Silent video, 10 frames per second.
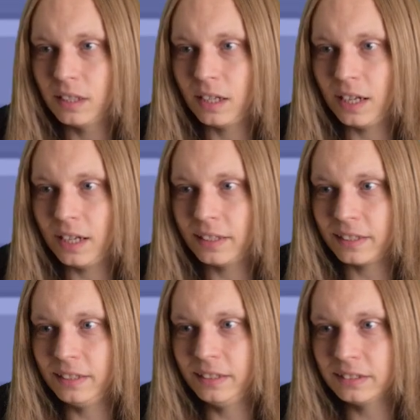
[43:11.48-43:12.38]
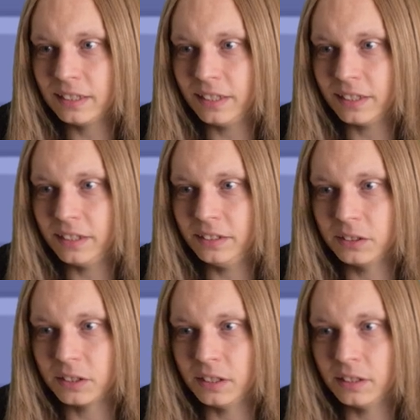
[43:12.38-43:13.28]
And in this edit,
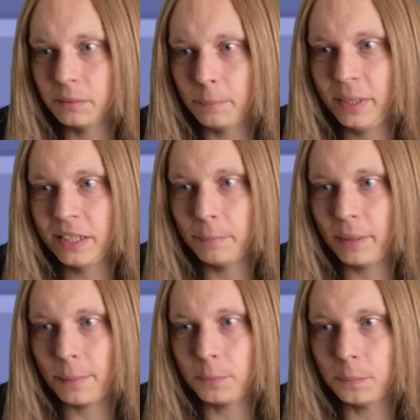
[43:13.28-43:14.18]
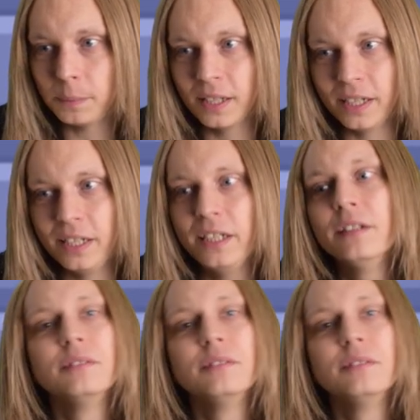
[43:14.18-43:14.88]
you can make a map or play.